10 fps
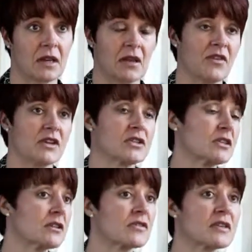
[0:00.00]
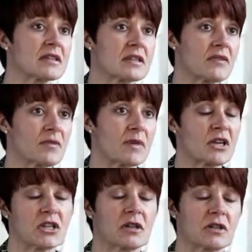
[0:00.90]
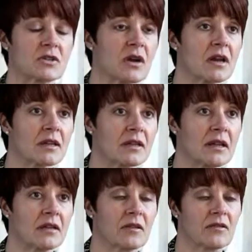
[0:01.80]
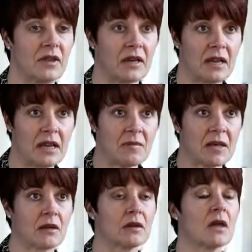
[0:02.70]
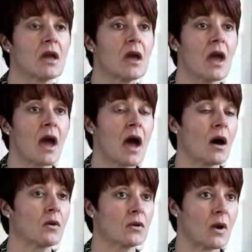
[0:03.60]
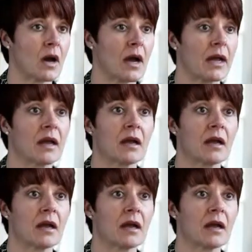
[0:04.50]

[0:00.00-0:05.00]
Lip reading: If I deliver this information electronically via an email, how do I